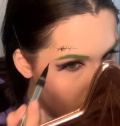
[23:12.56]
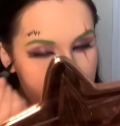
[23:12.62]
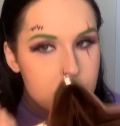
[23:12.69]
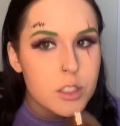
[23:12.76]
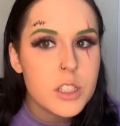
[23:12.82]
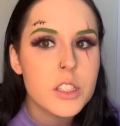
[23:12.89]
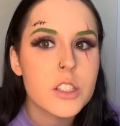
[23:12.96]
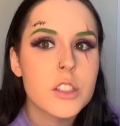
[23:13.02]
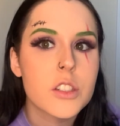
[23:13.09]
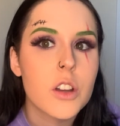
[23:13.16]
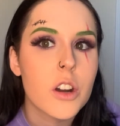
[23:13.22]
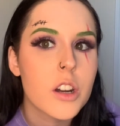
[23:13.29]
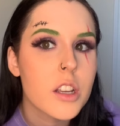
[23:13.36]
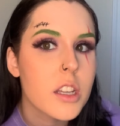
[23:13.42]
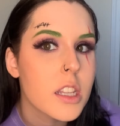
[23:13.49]
Just
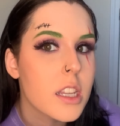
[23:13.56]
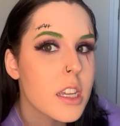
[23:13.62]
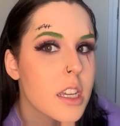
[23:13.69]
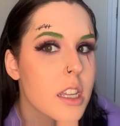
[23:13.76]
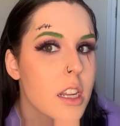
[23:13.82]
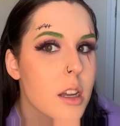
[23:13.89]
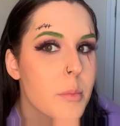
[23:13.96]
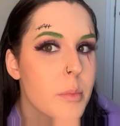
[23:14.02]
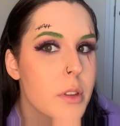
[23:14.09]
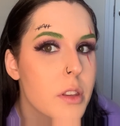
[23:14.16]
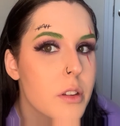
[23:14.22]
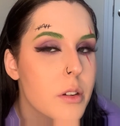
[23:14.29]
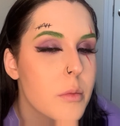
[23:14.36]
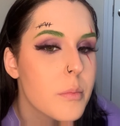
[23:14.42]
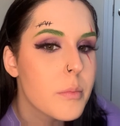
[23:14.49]
darkening it up a
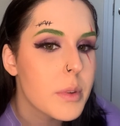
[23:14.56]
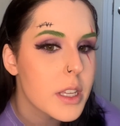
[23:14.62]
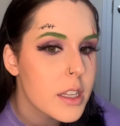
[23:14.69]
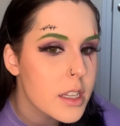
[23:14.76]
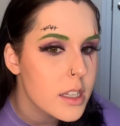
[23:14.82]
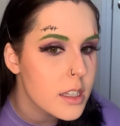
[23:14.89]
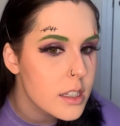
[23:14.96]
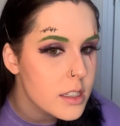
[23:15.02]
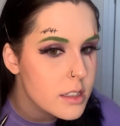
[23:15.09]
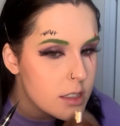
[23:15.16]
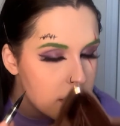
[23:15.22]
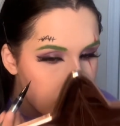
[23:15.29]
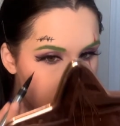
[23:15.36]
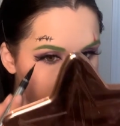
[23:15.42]
little bit